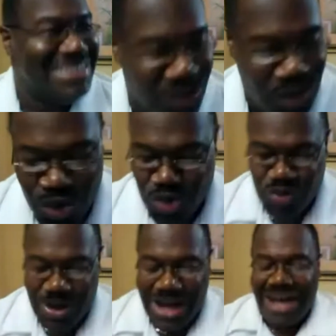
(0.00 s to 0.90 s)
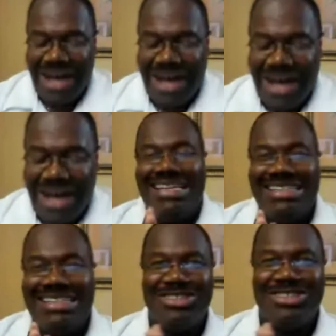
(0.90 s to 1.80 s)
wow.
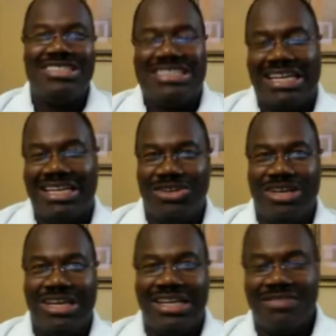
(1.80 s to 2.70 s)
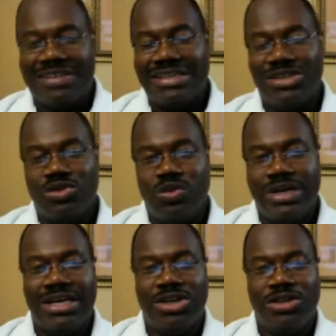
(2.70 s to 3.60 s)
Kinder, gentler NFL.
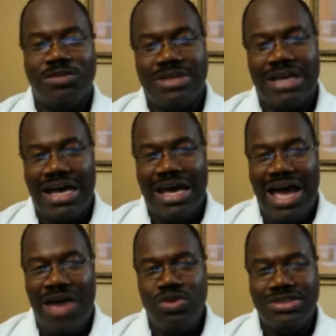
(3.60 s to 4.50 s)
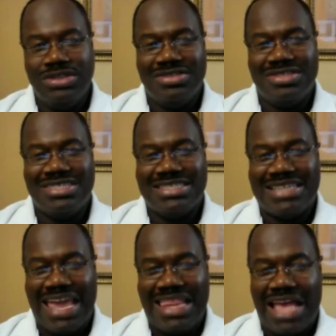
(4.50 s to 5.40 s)
Well, I wouldn't
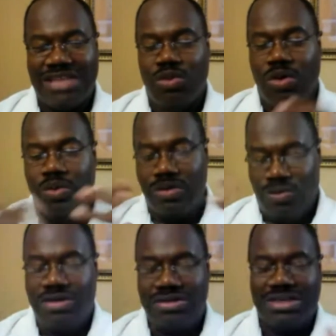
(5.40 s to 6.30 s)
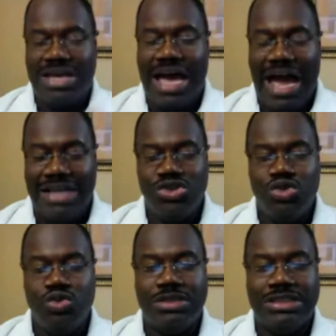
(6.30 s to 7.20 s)
say that's what we want. I
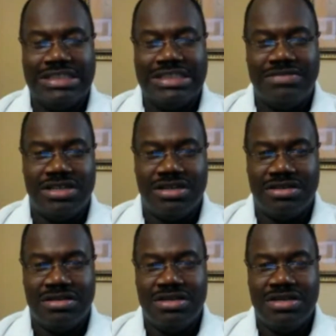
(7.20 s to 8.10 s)
do believe there